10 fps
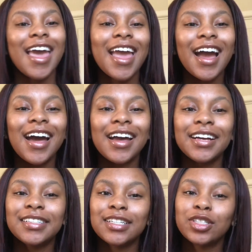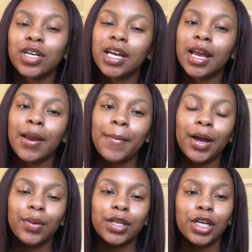Hey guys, it's Remy and I'm
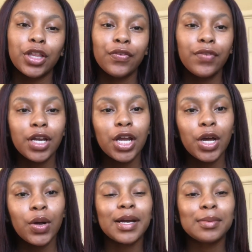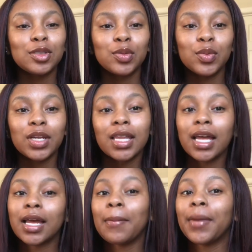back with another video. I'm doing
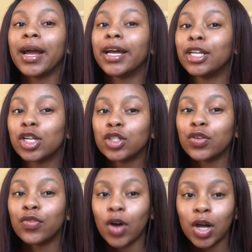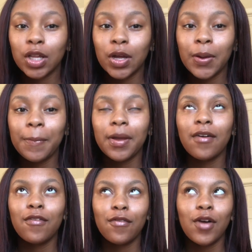like my initial follow
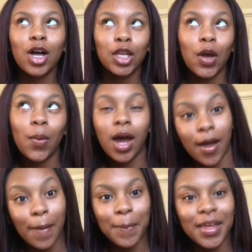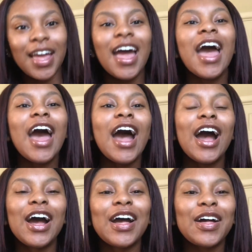up
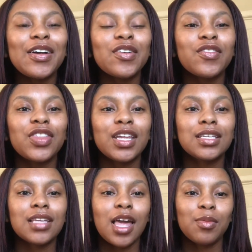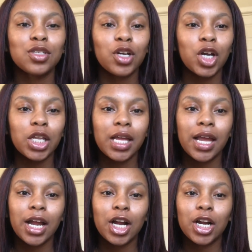of this Amazon curly
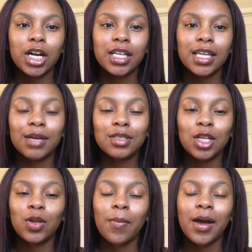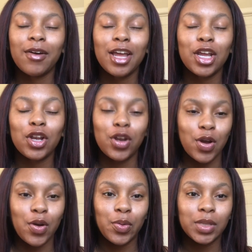hair that I was telling you about. And
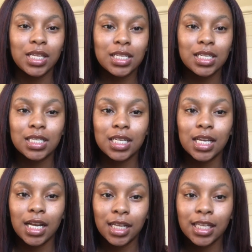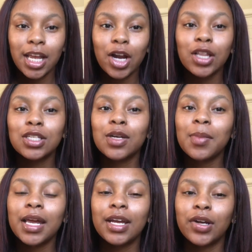no, this is not the hair that's on
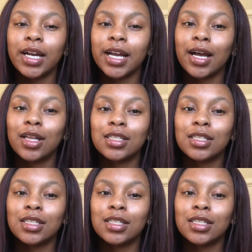my head right now.